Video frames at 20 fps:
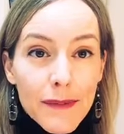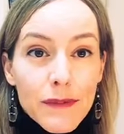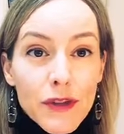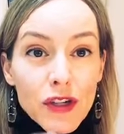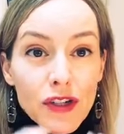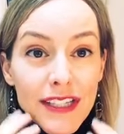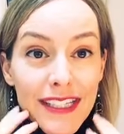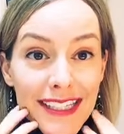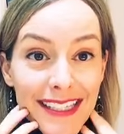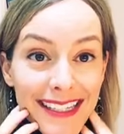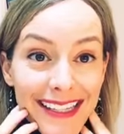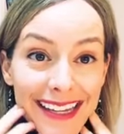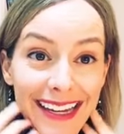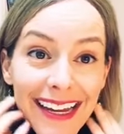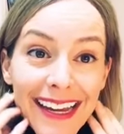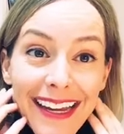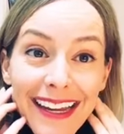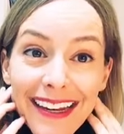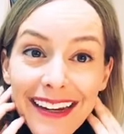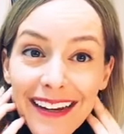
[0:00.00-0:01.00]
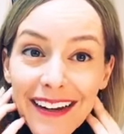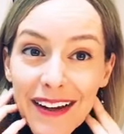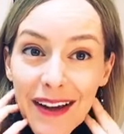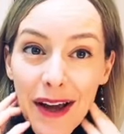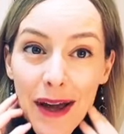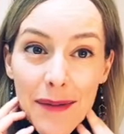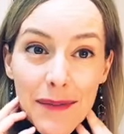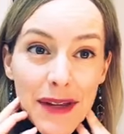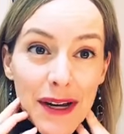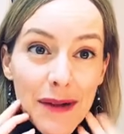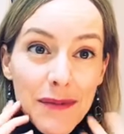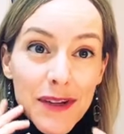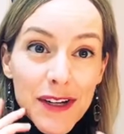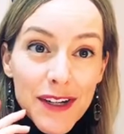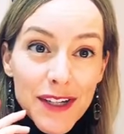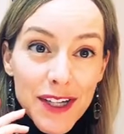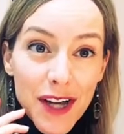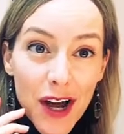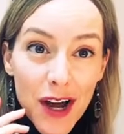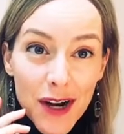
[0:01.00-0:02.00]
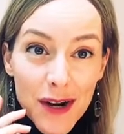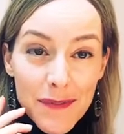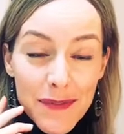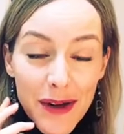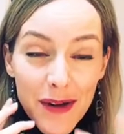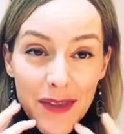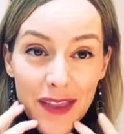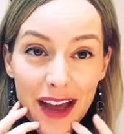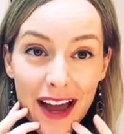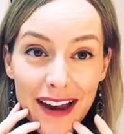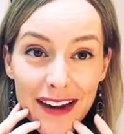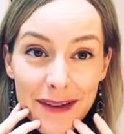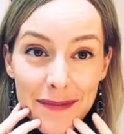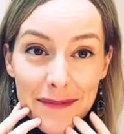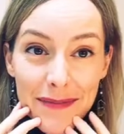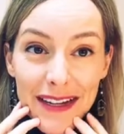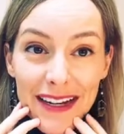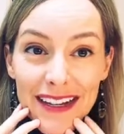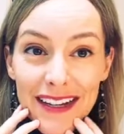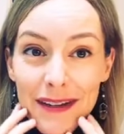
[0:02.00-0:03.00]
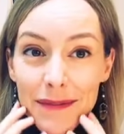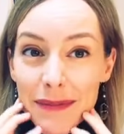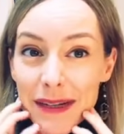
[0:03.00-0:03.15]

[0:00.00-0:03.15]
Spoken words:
Your skin, I mean, I'm going to talk about that in a minute,